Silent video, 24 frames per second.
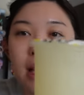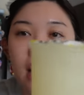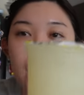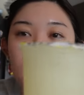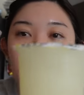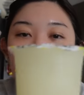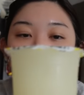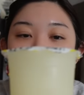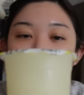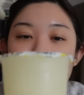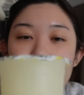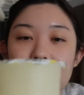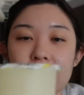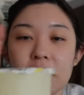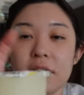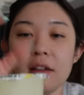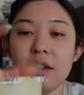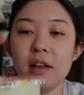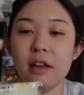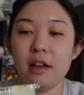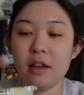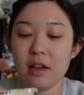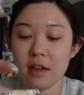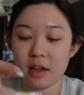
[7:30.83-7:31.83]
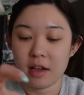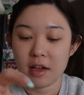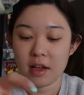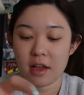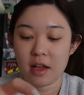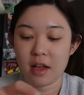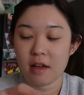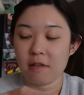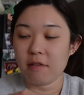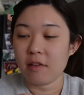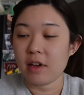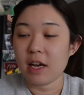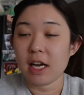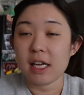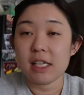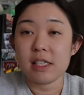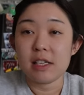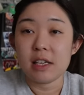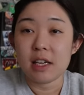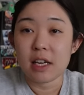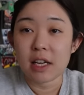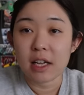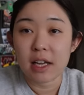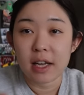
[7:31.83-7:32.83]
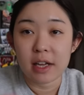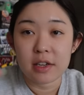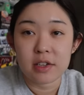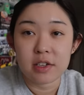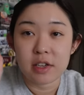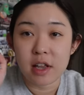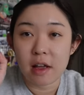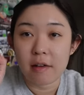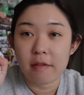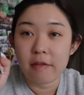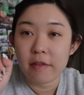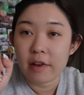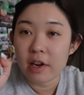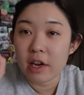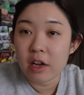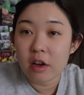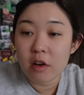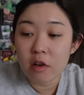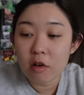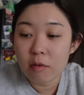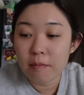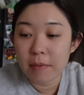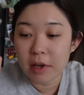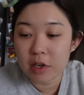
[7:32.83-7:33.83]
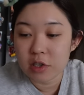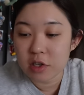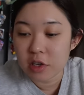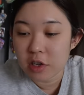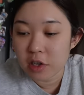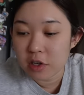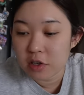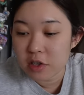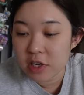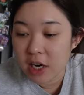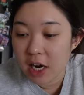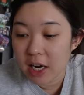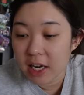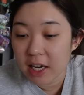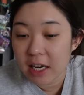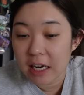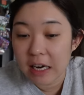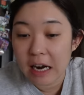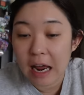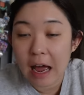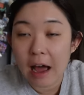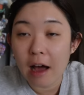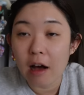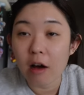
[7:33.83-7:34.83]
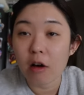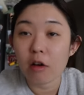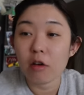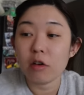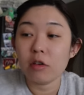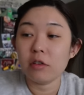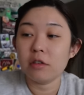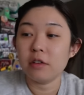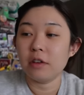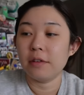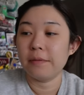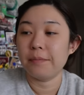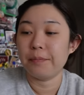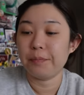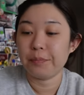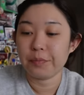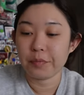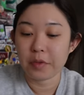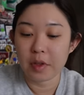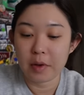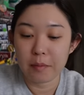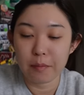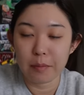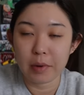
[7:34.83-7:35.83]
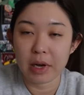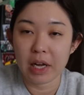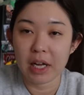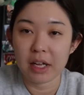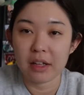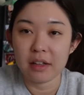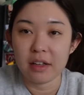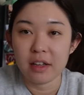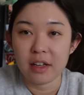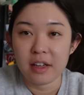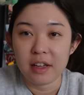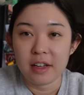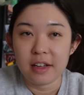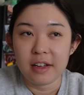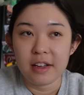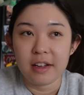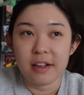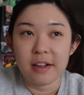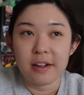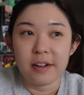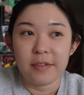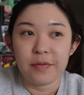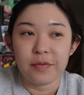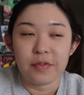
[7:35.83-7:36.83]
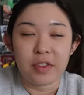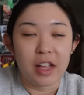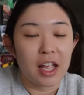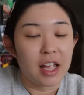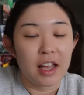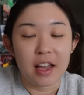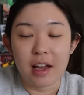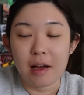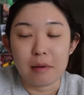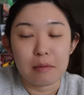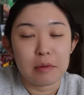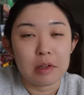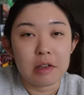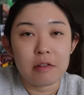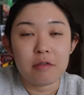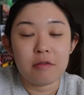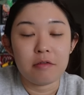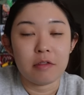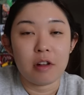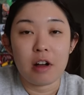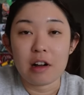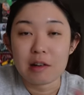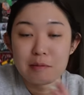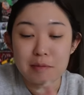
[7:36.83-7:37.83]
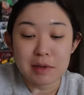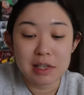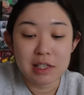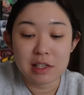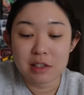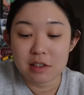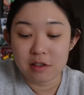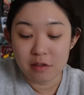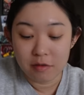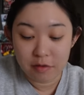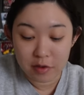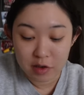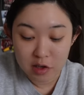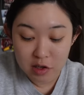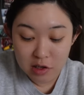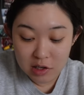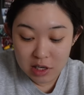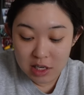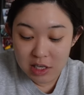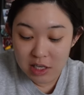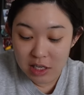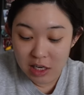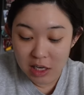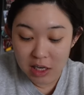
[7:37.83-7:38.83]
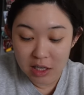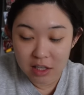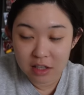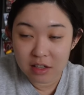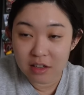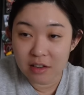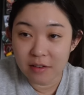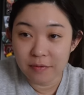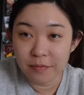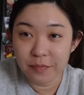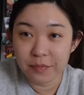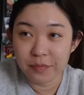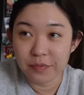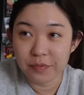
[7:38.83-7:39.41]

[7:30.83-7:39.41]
Lemon. If you guys didn't catch that video, make sure you check it out. But I can't believe Vlogmas is officially done.